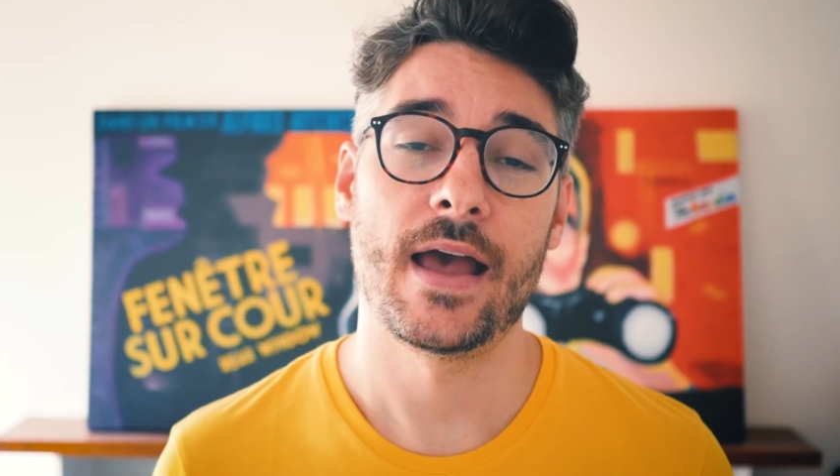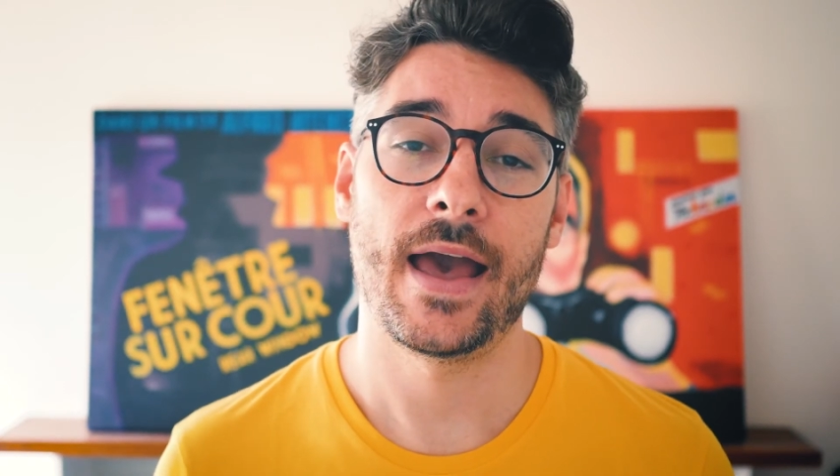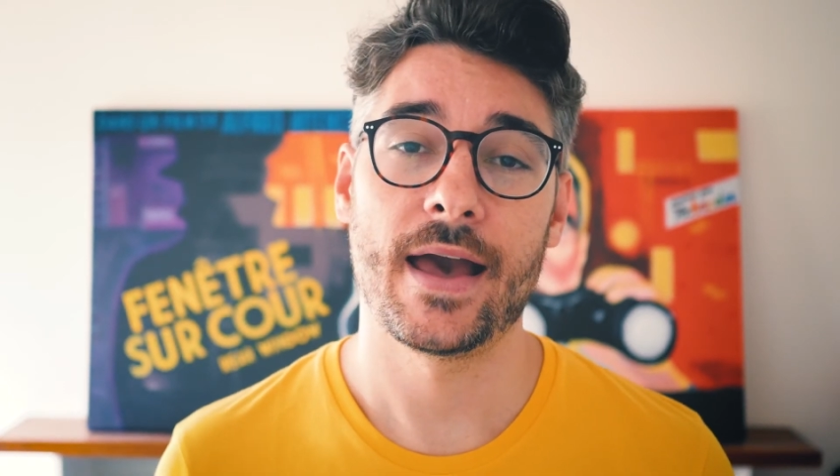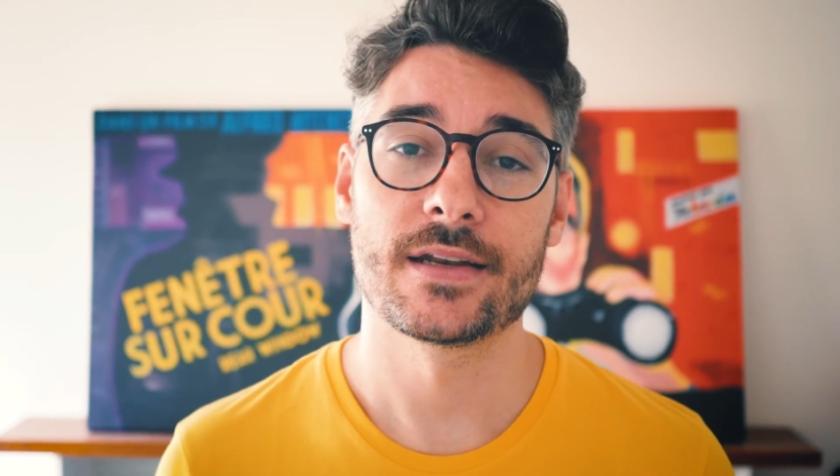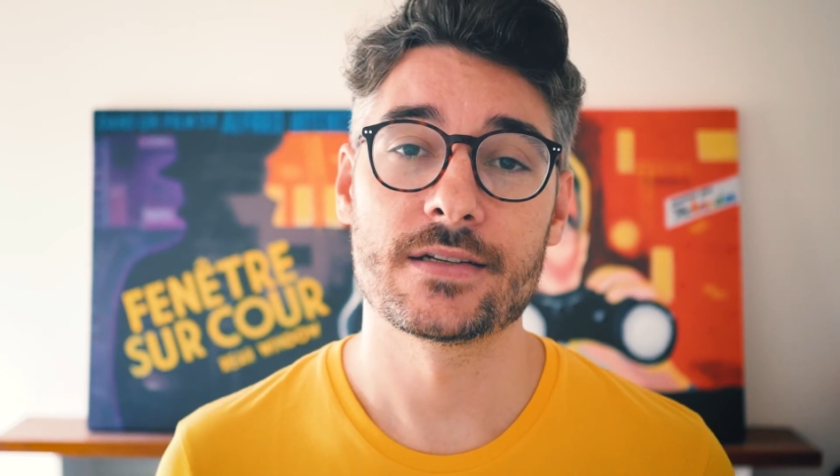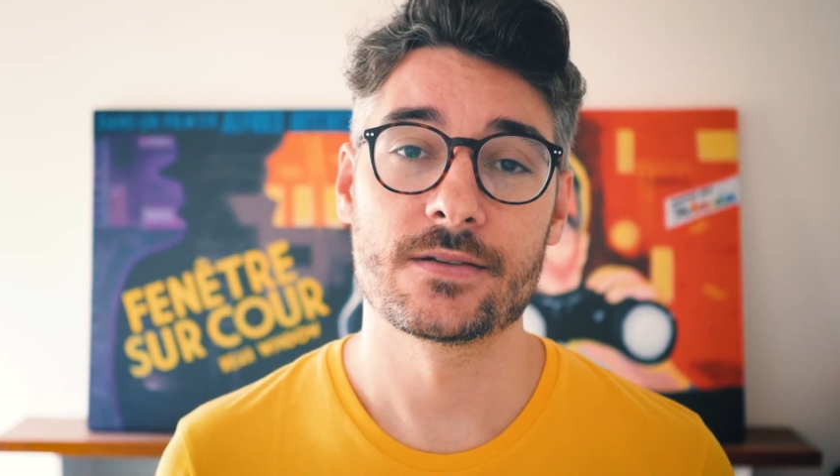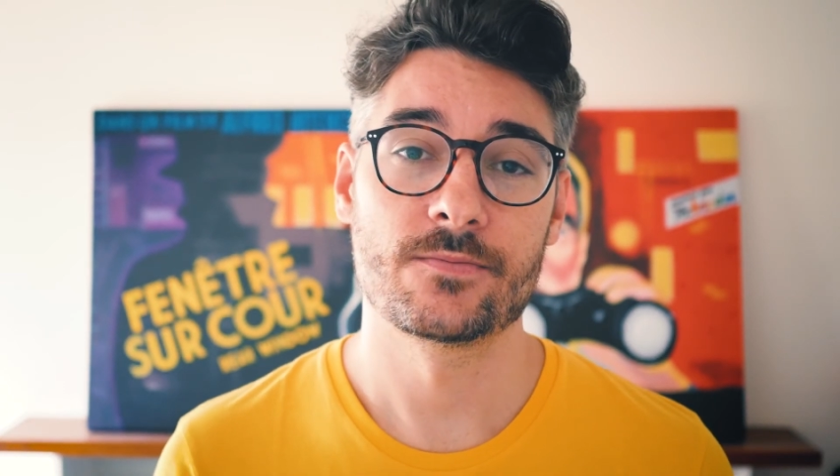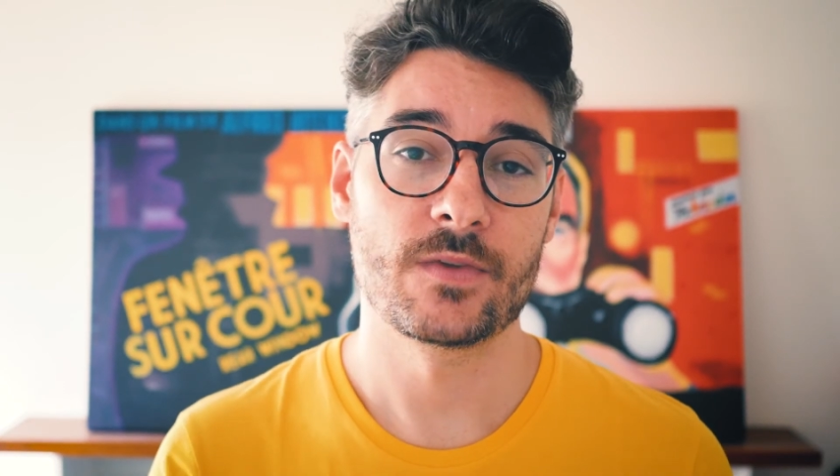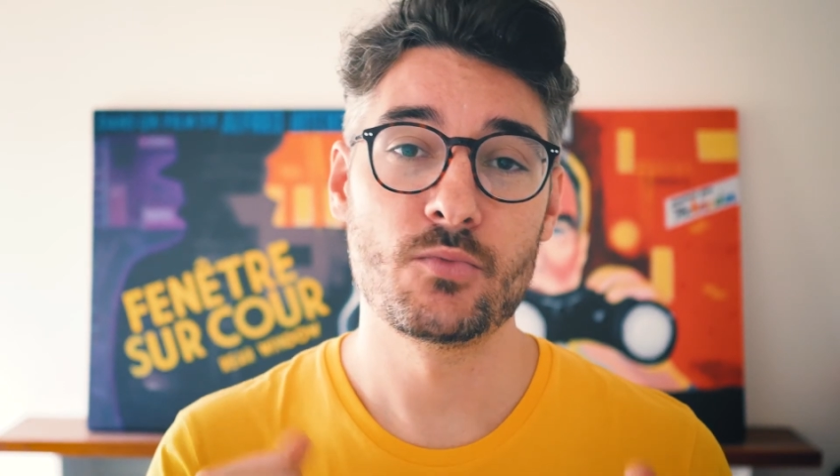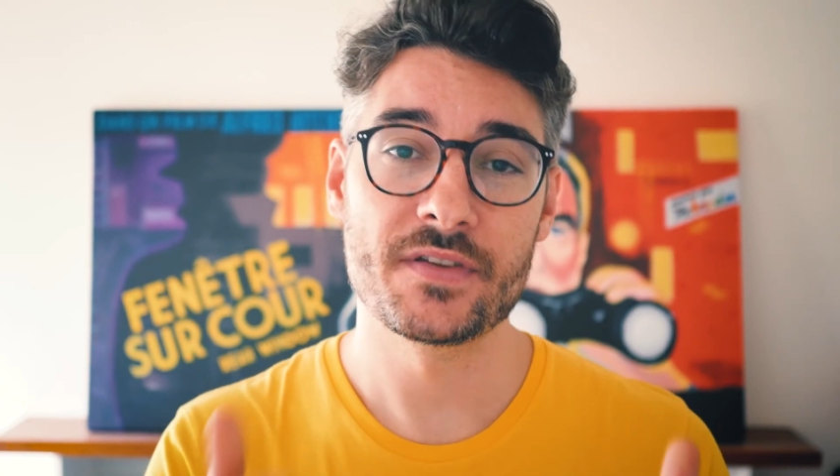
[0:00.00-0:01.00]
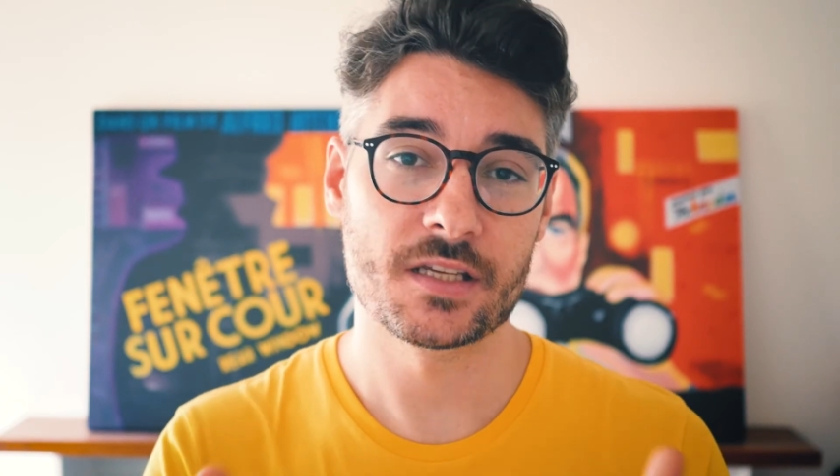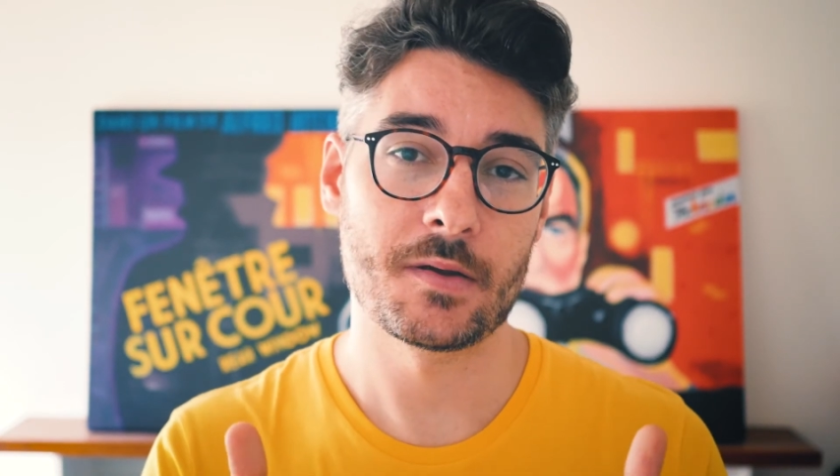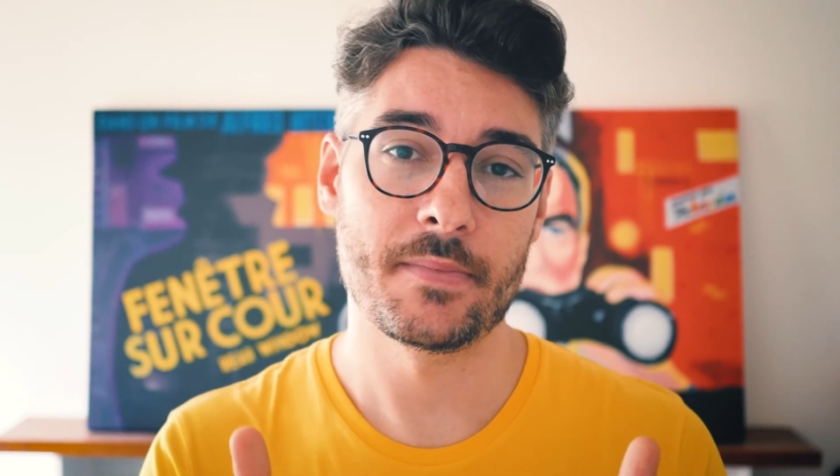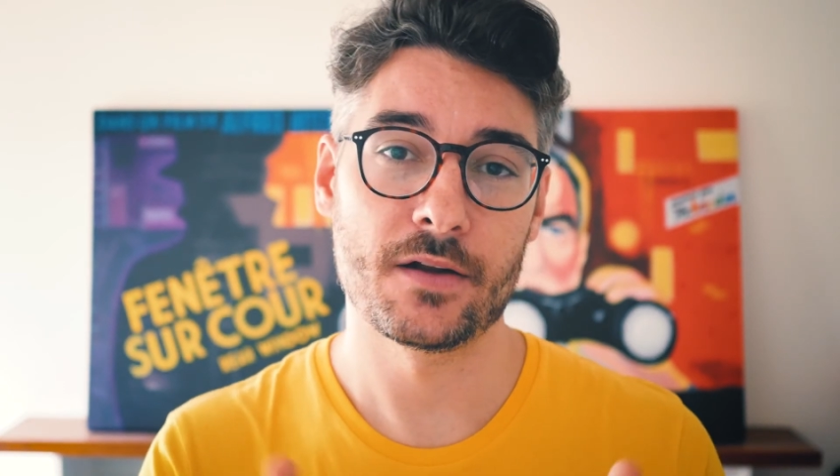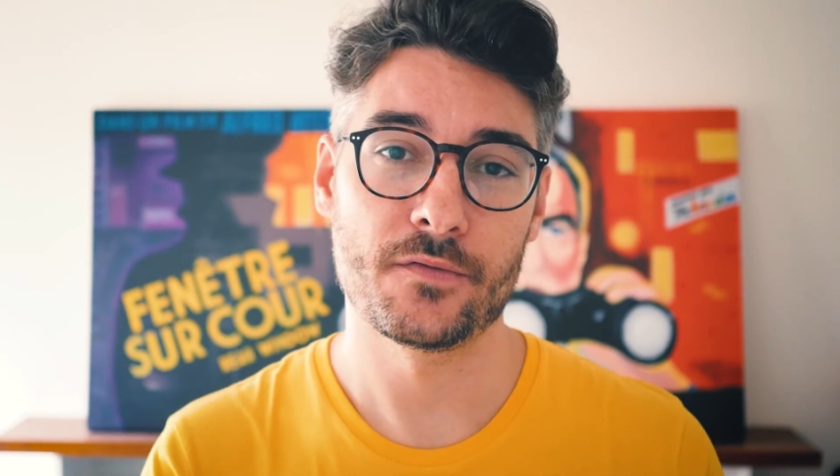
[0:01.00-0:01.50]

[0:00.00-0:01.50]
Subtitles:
and the movie's going to be better